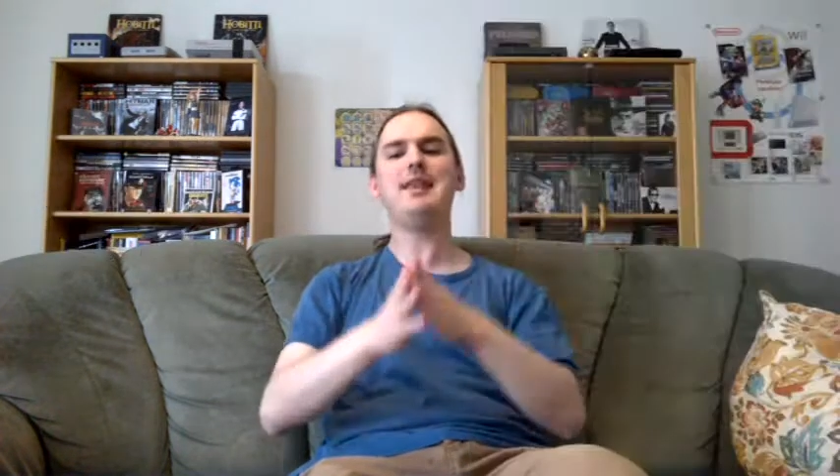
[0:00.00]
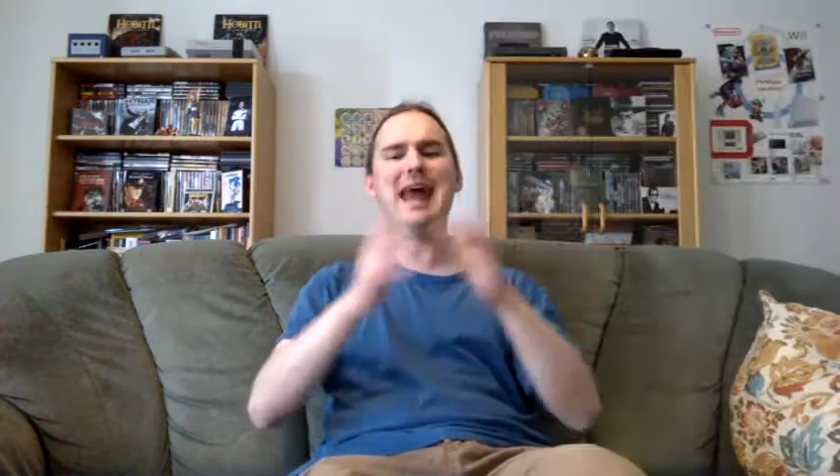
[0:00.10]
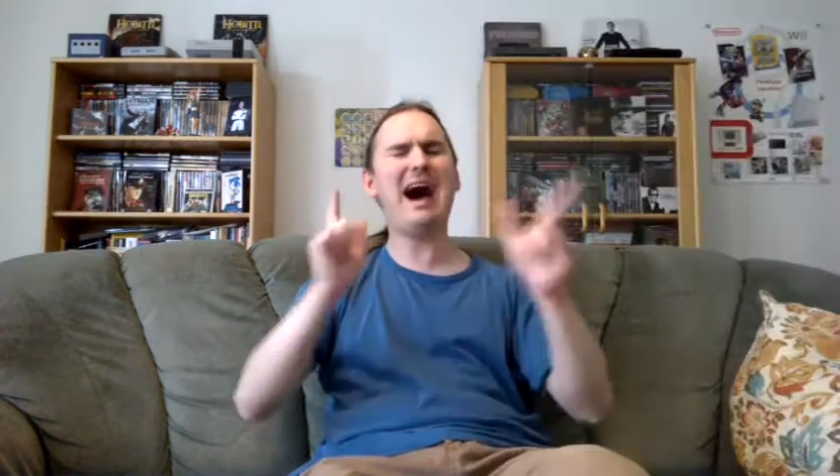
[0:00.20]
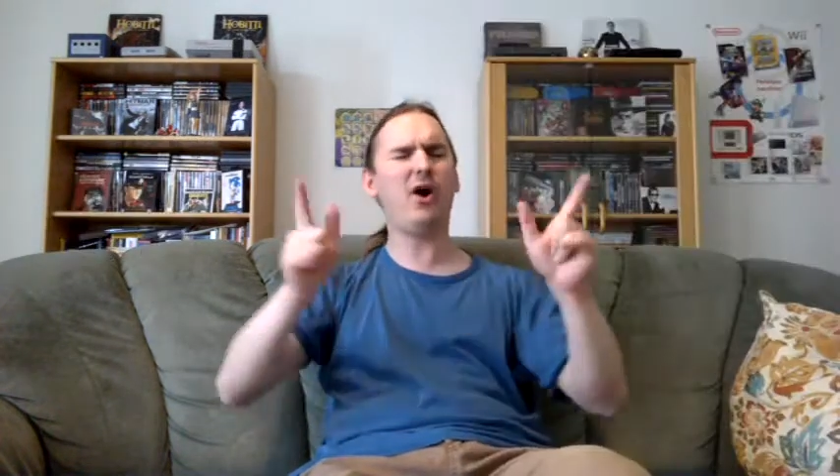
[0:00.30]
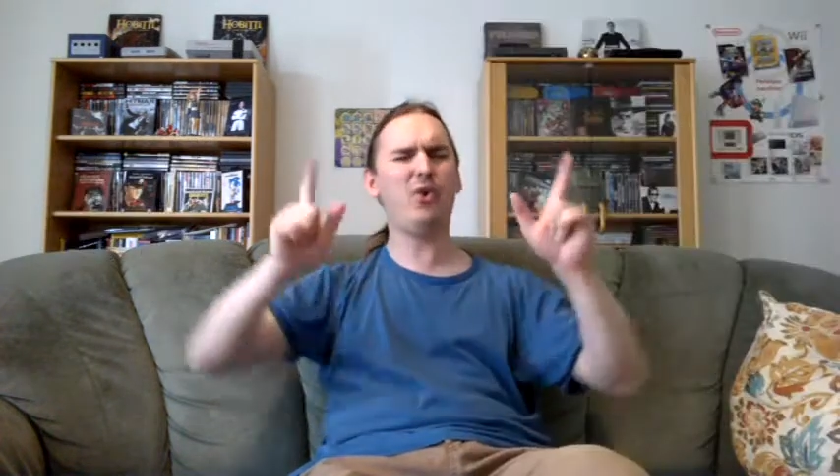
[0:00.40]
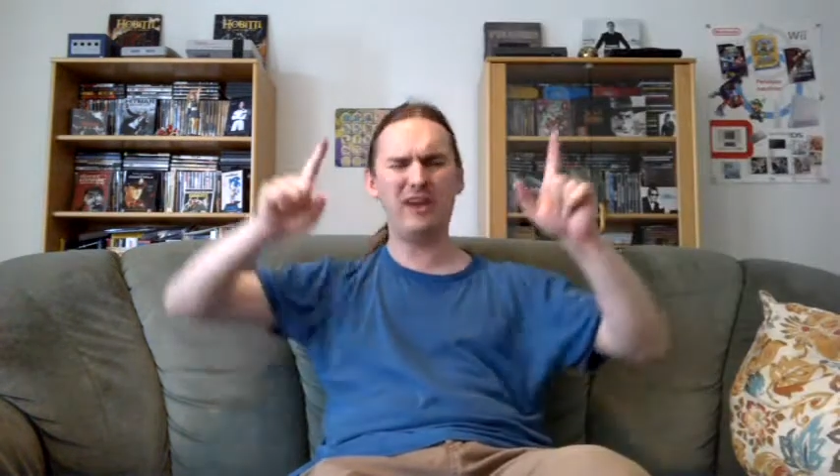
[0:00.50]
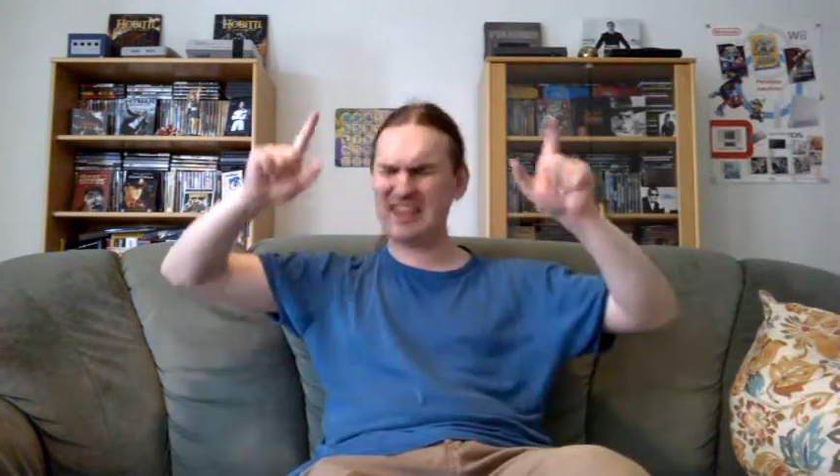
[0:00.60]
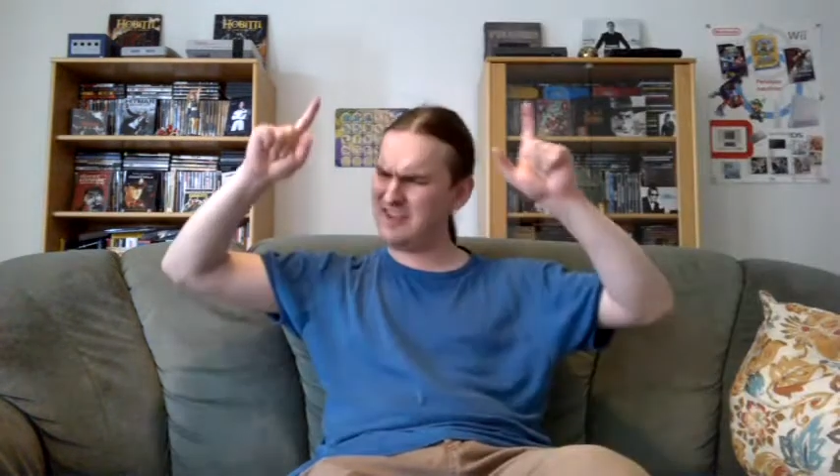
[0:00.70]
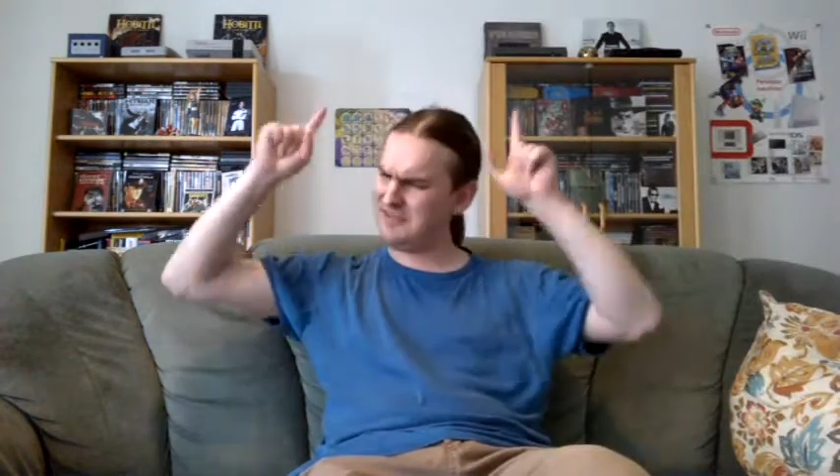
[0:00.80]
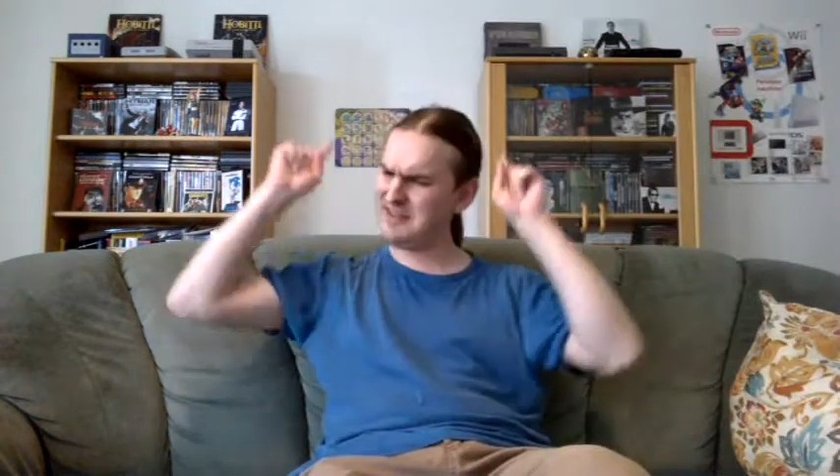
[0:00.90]
Now,
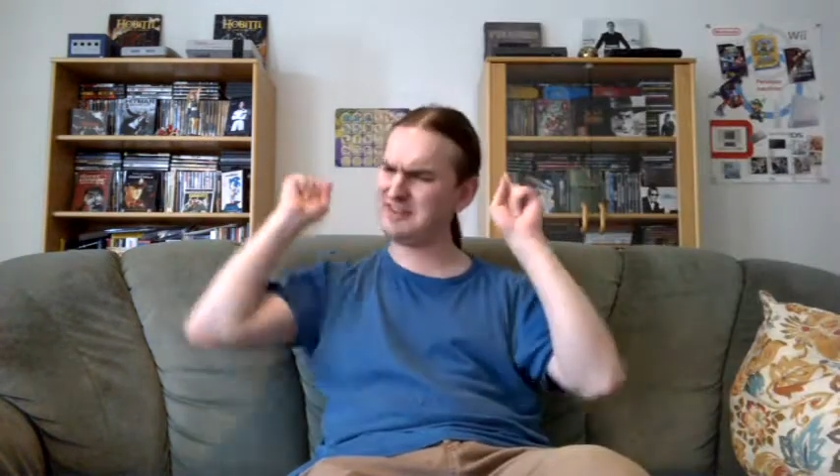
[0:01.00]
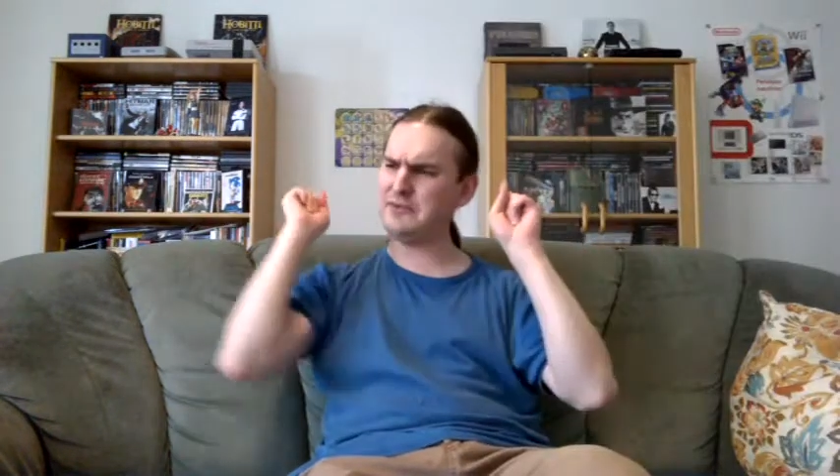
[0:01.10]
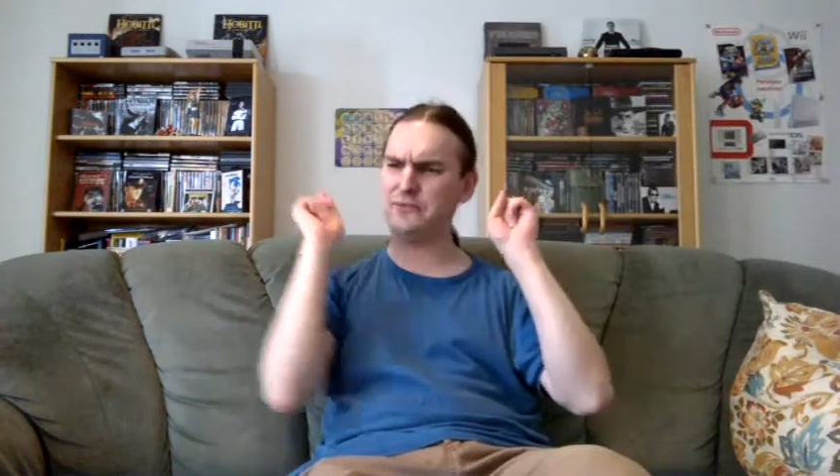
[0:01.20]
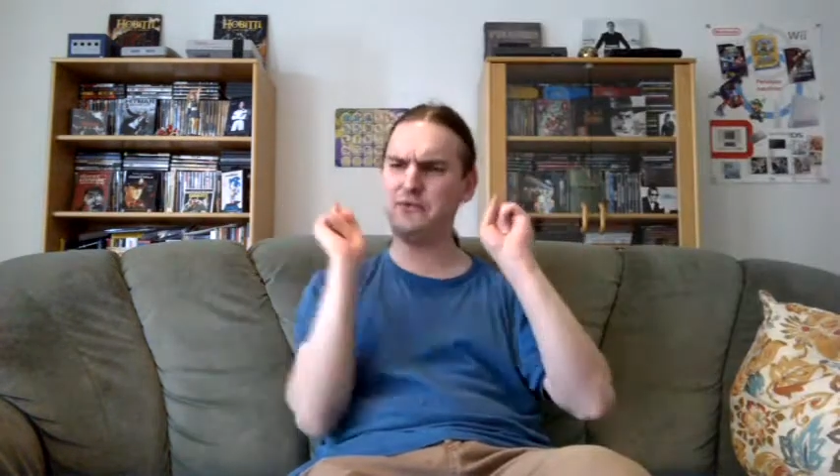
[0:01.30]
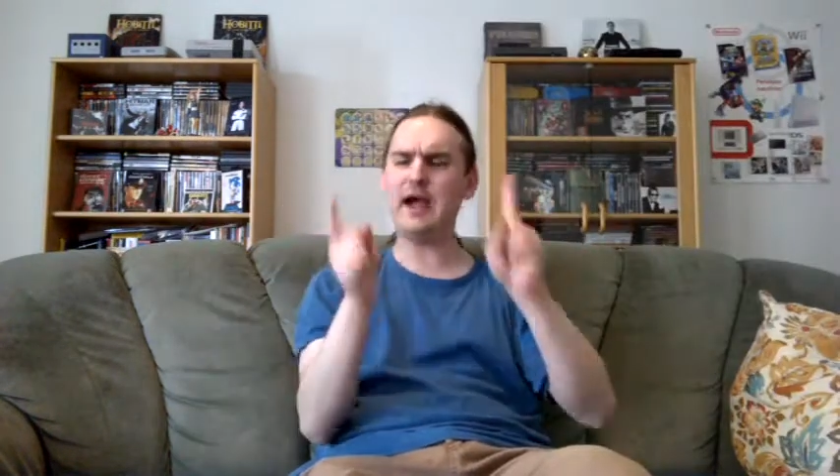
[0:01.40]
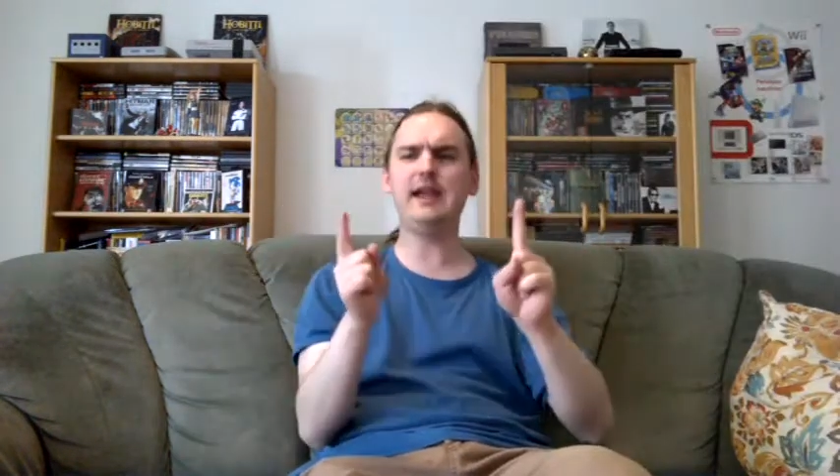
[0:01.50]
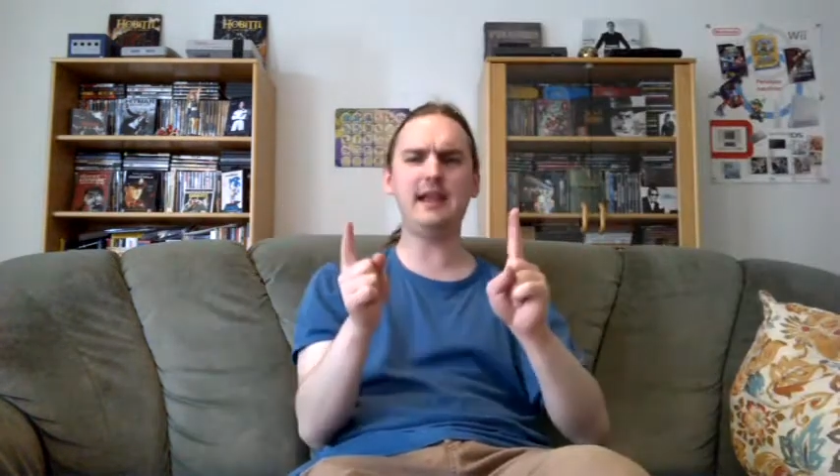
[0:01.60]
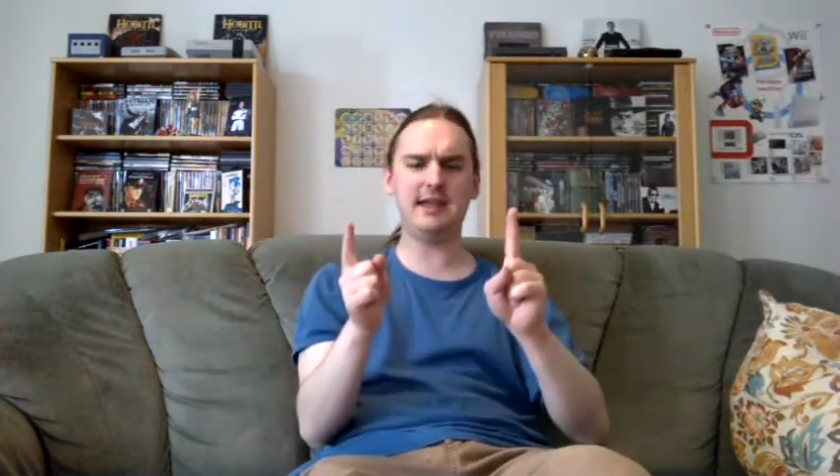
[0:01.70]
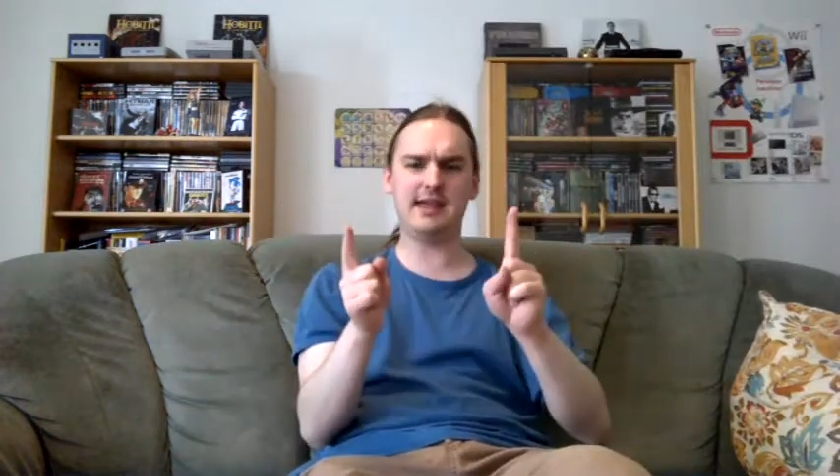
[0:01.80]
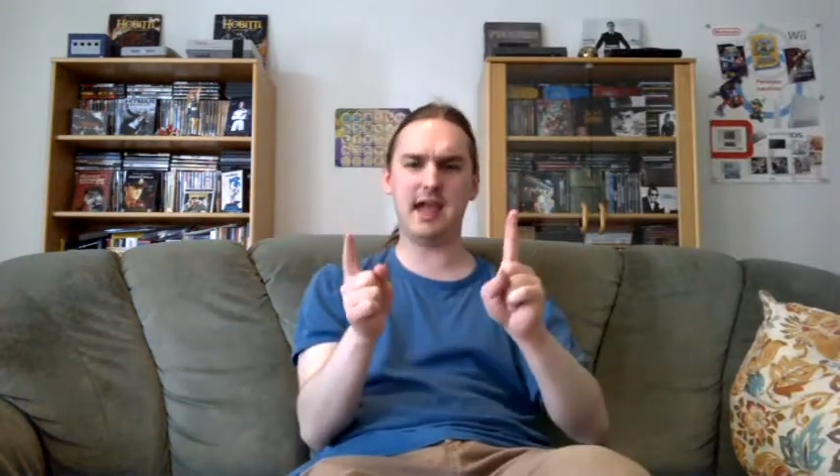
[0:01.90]
if it's a
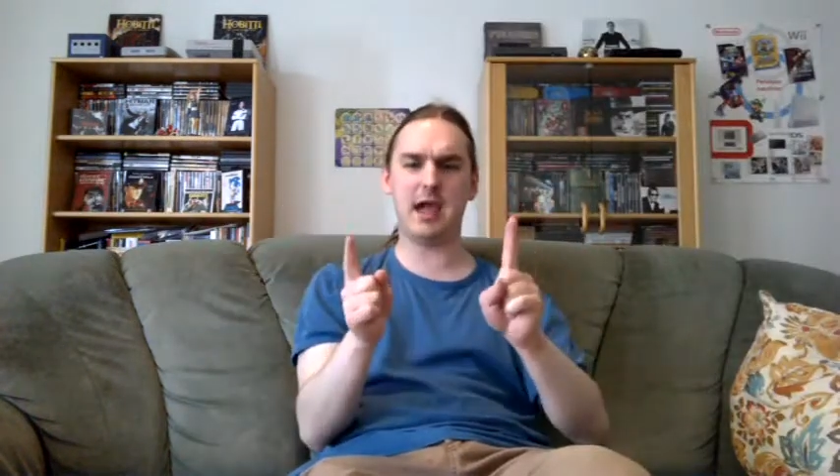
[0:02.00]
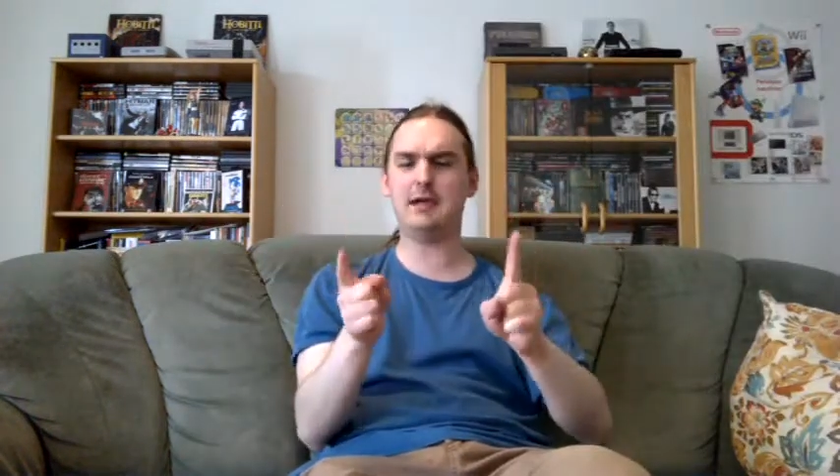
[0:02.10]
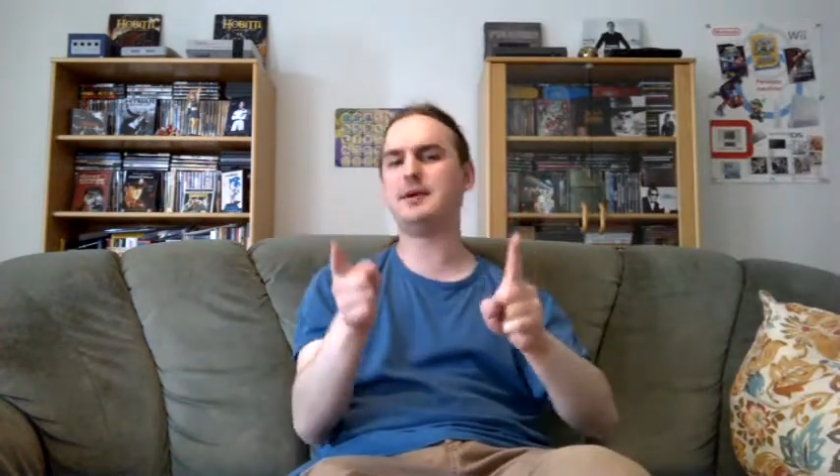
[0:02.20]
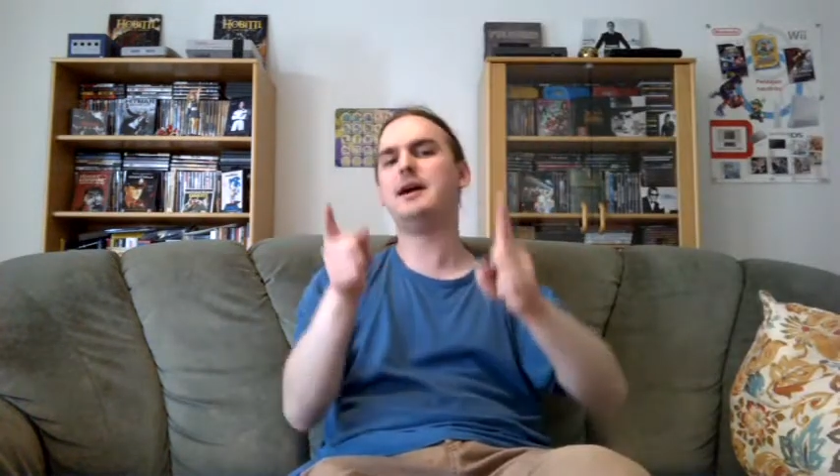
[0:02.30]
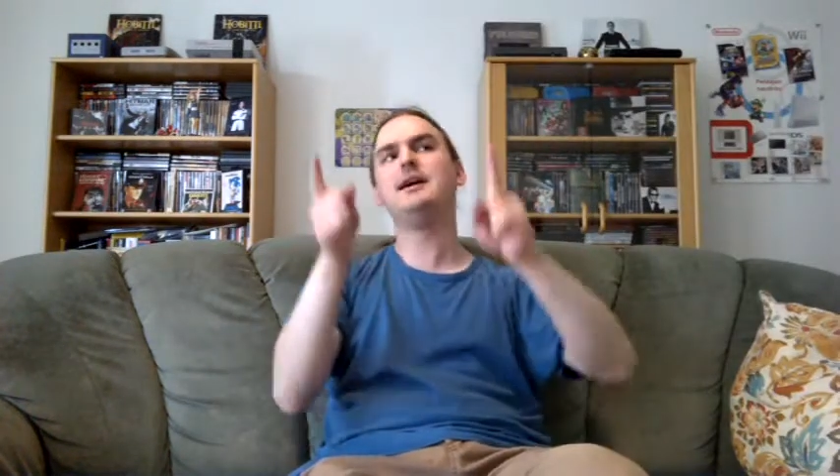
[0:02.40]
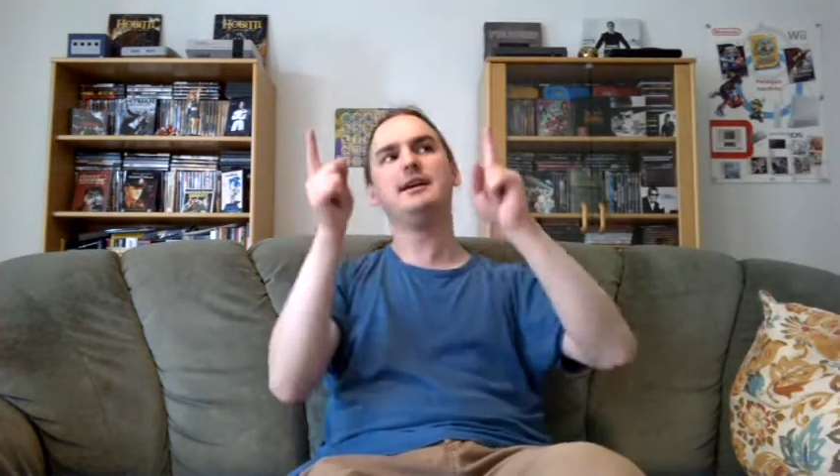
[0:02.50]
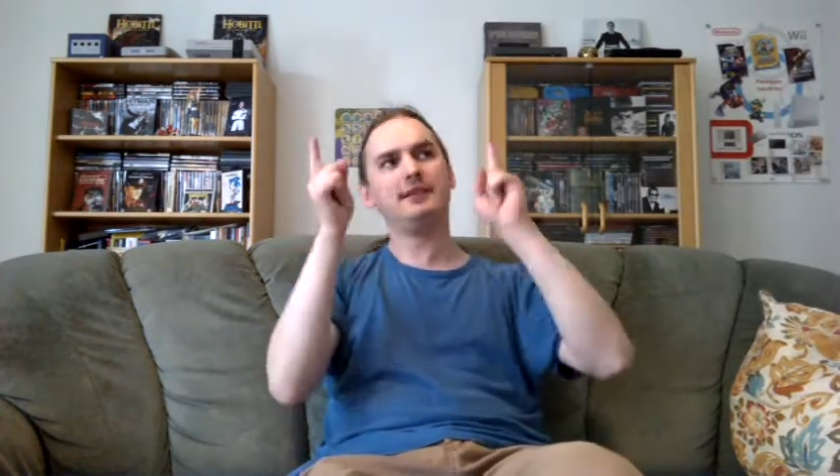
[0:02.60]
fighting game,